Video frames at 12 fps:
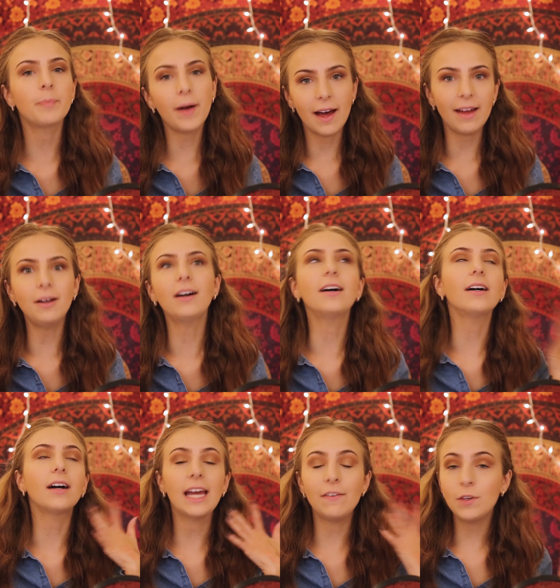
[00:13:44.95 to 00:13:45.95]
But
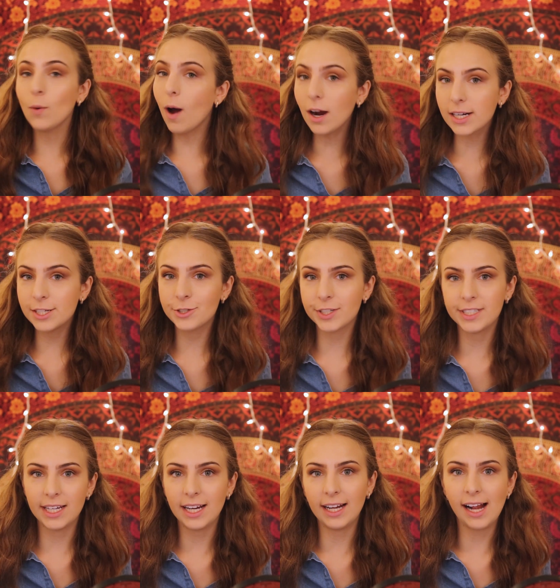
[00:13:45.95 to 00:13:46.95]
if you are
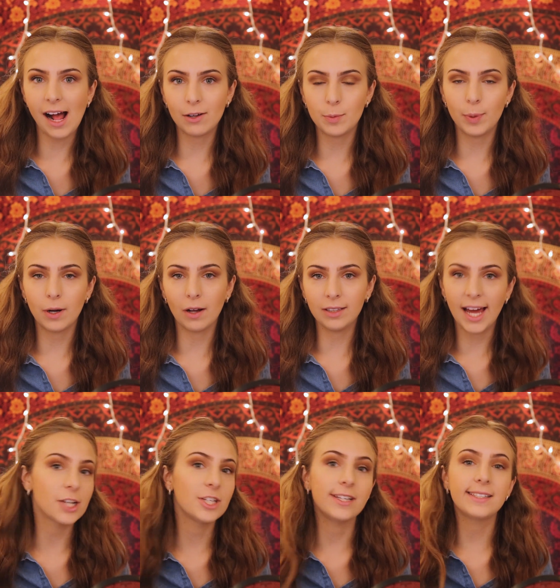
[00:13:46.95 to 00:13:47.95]
interested in how to put on
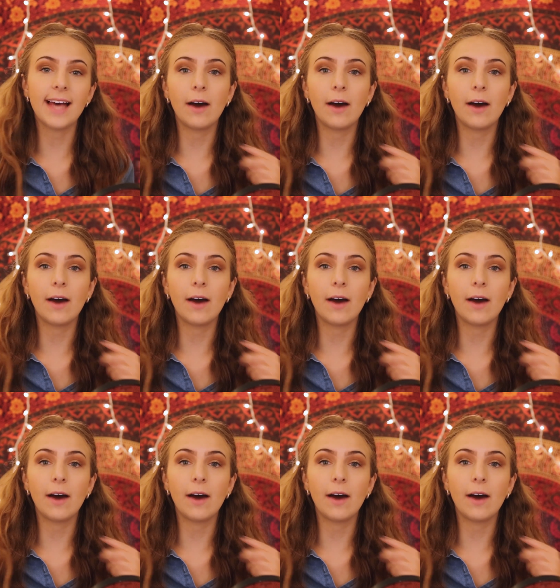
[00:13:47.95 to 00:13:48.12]
lashes,